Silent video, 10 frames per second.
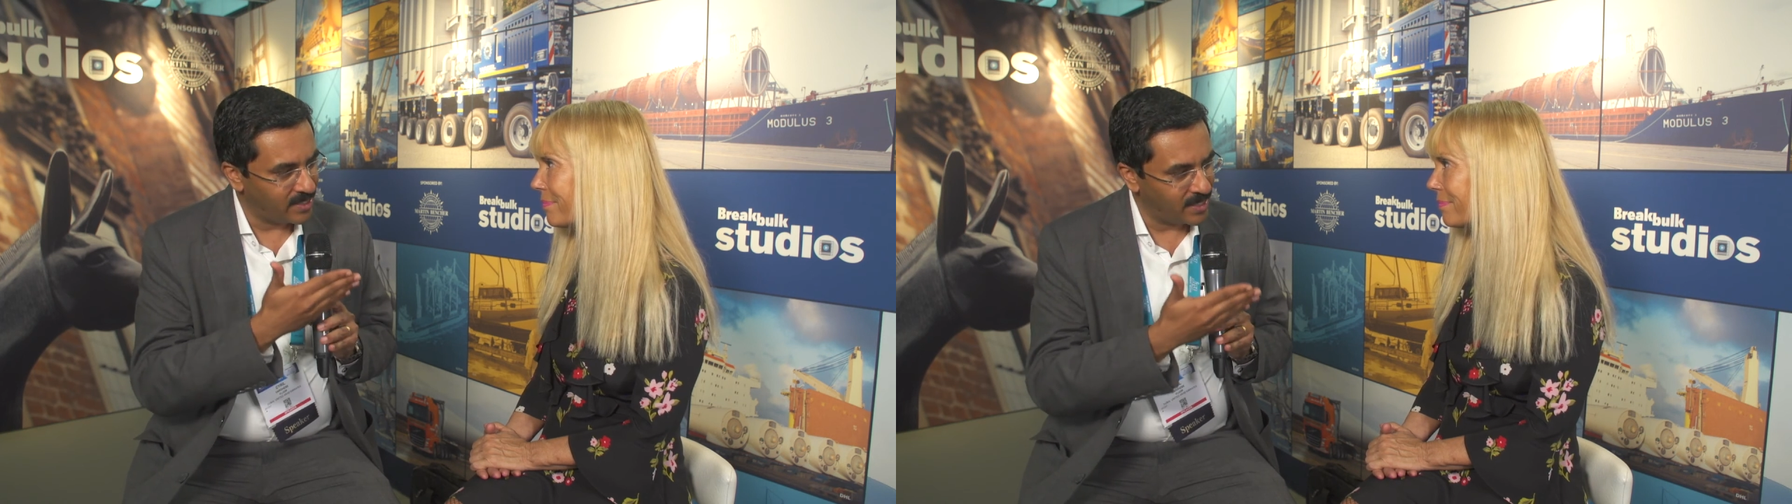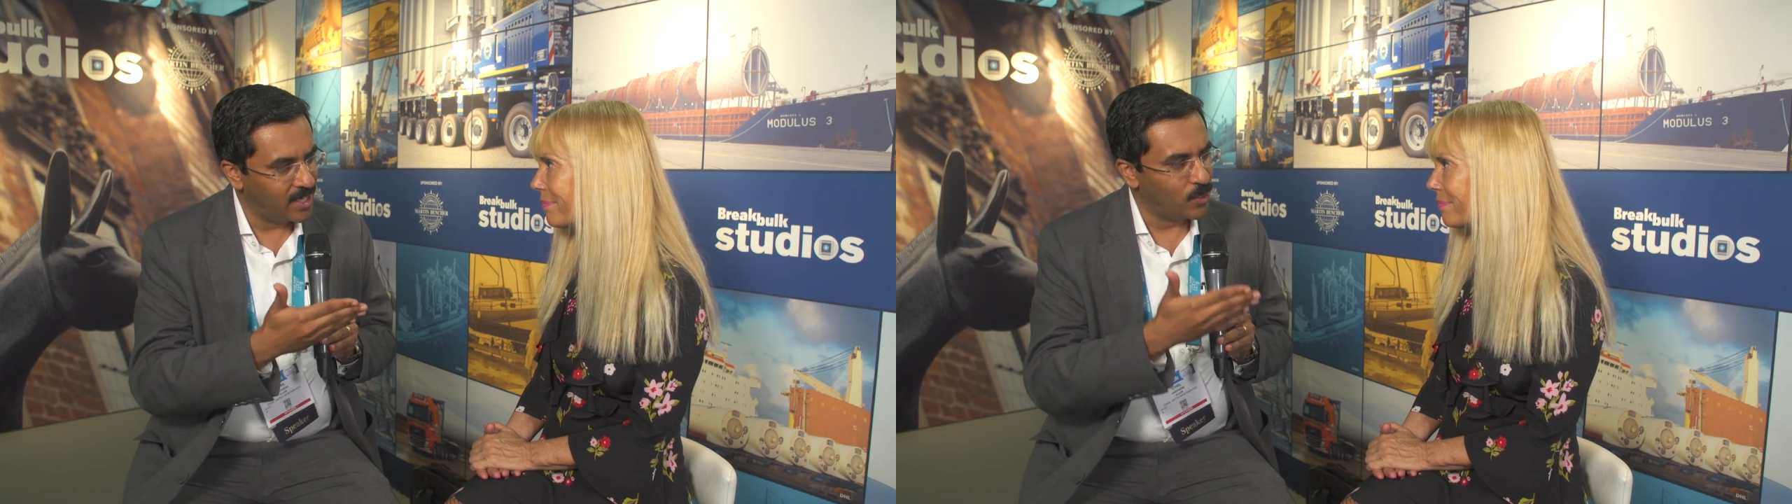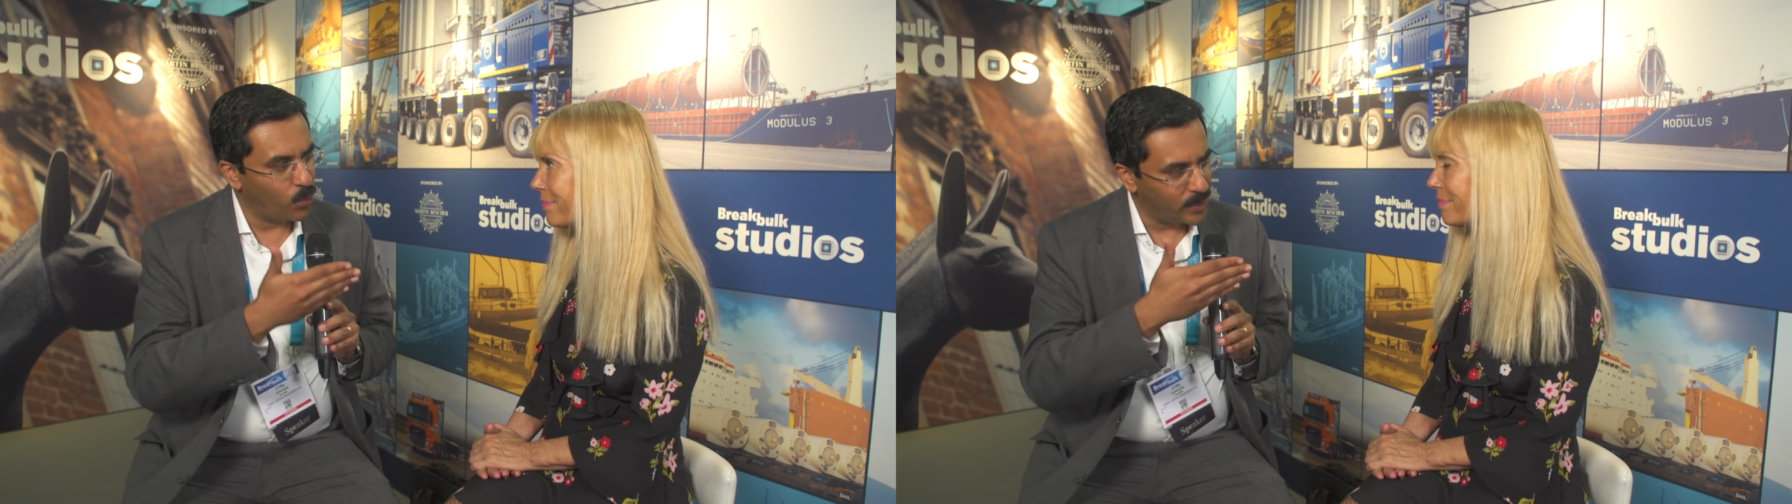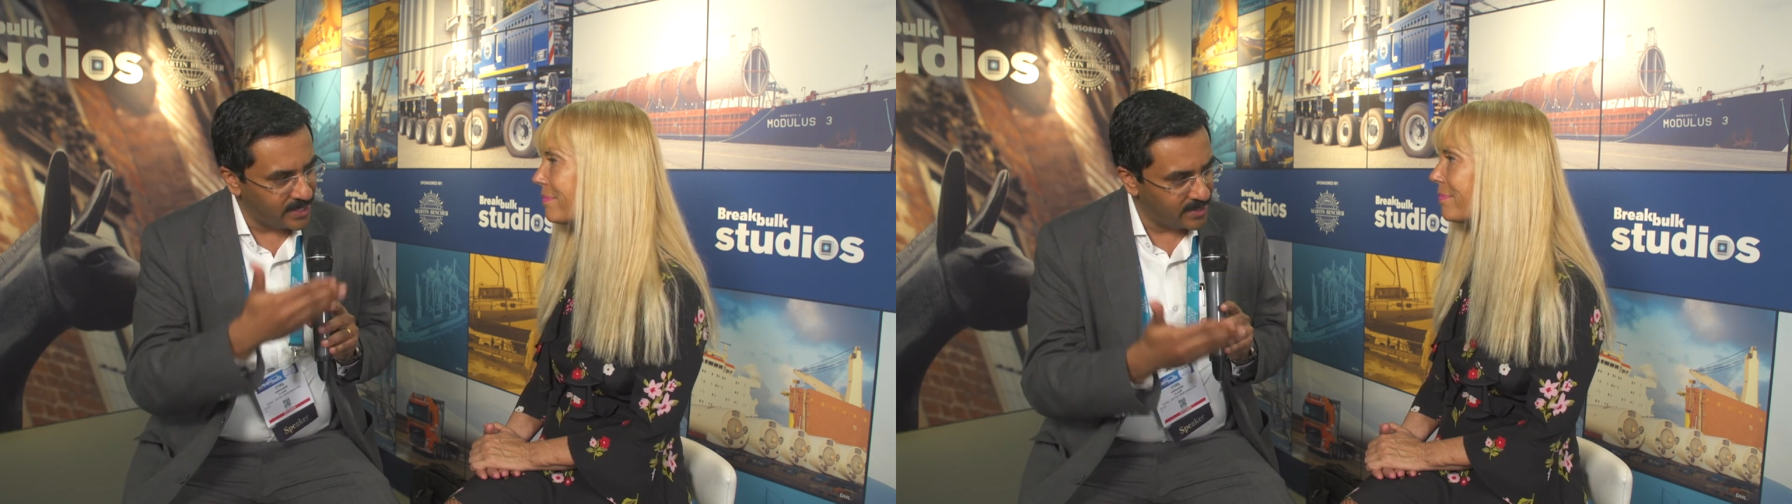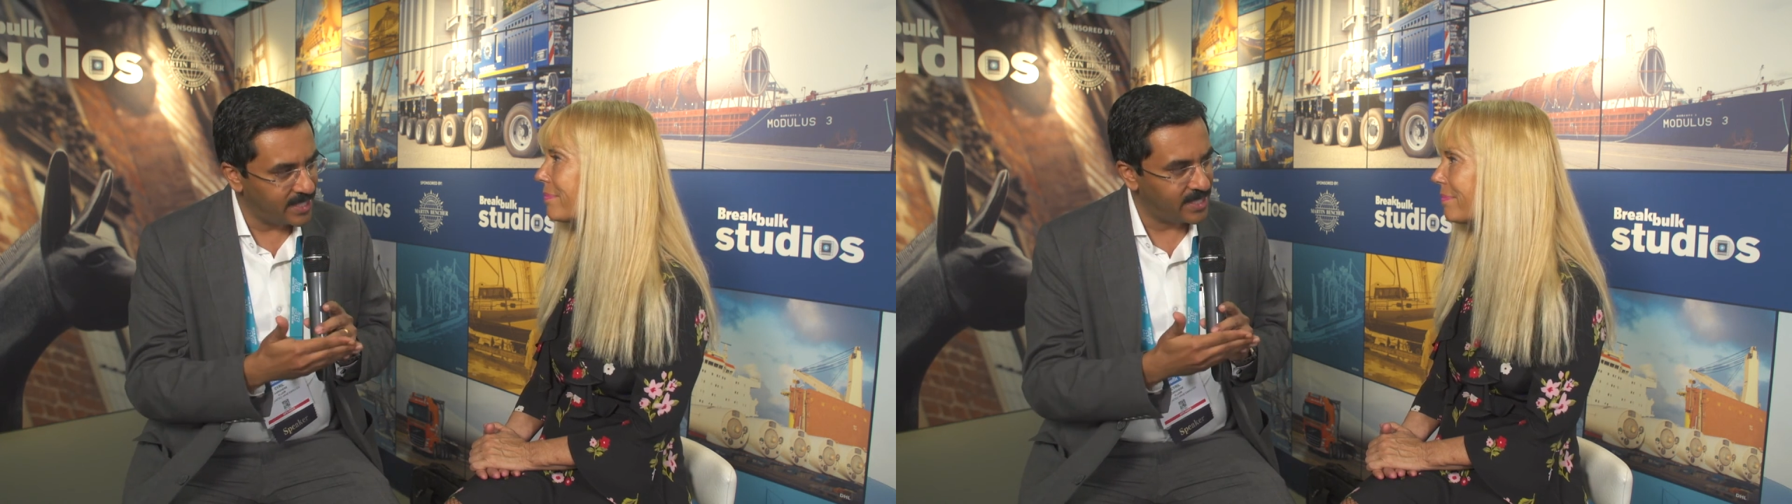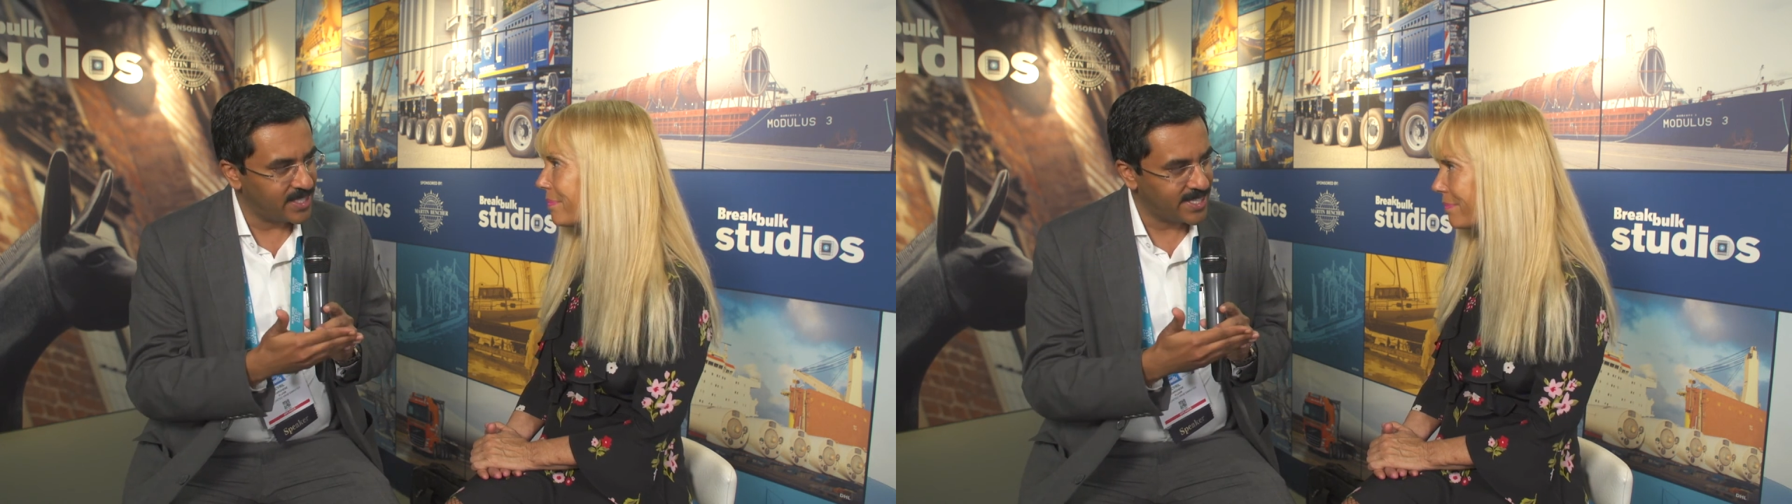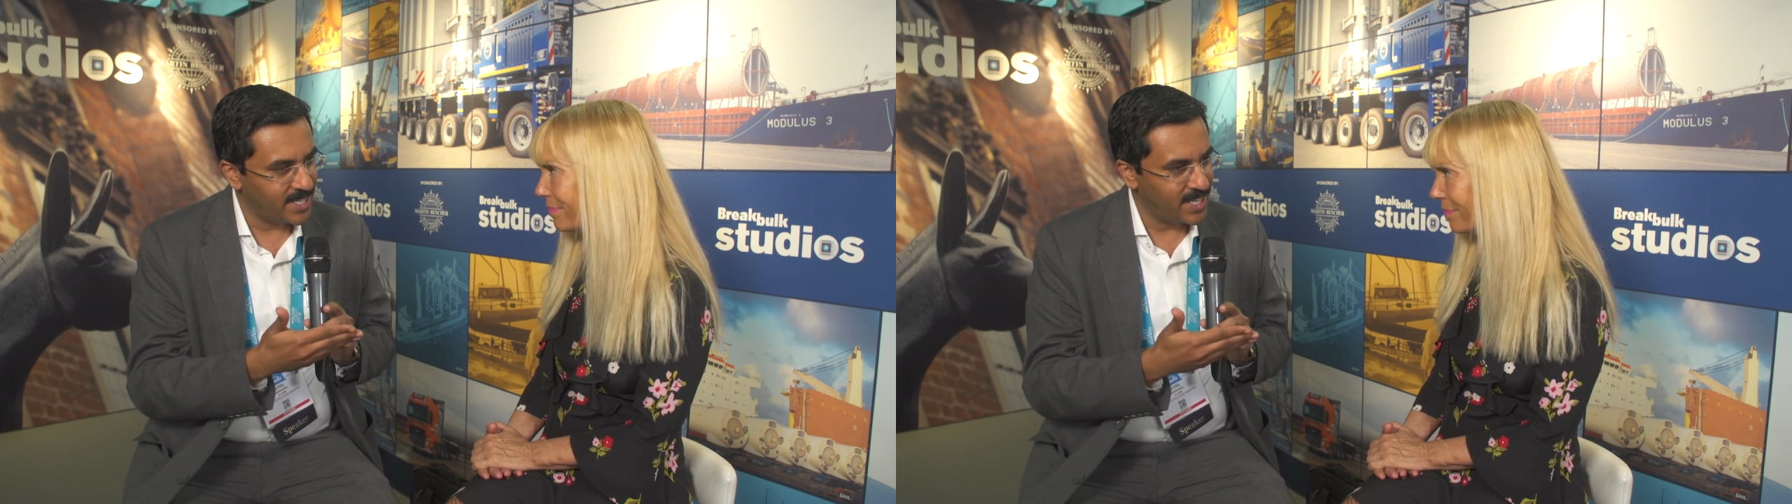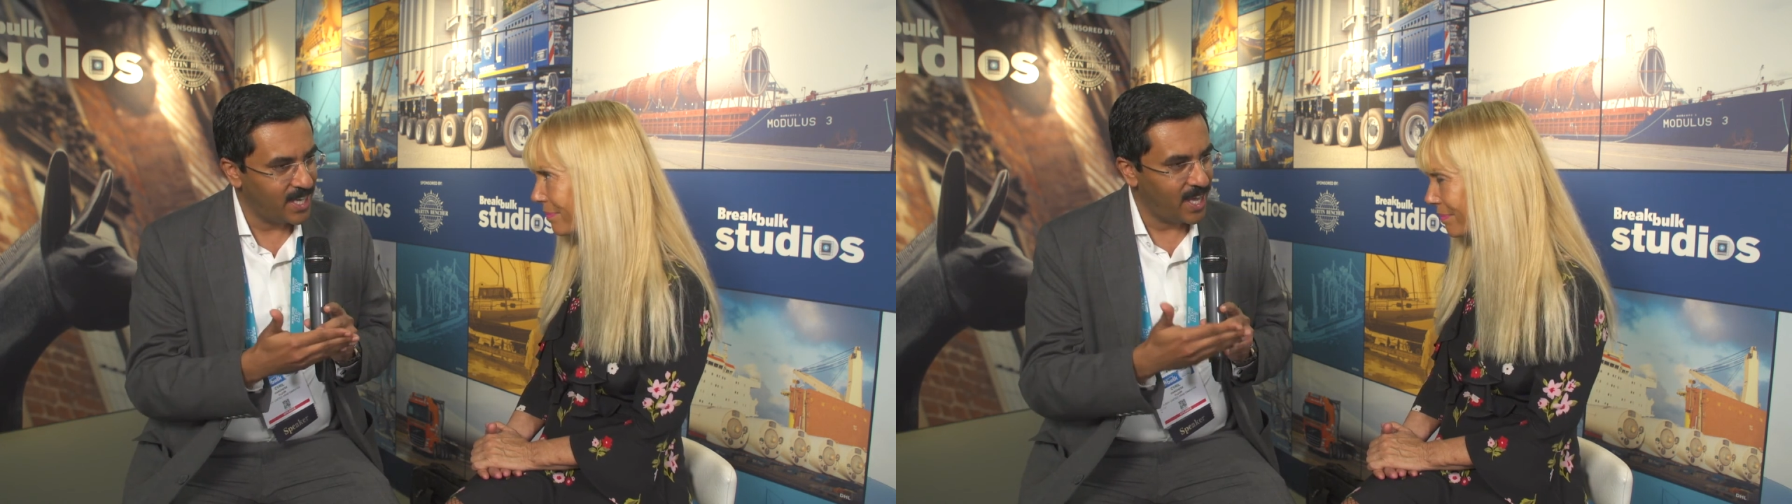triggered within the industry,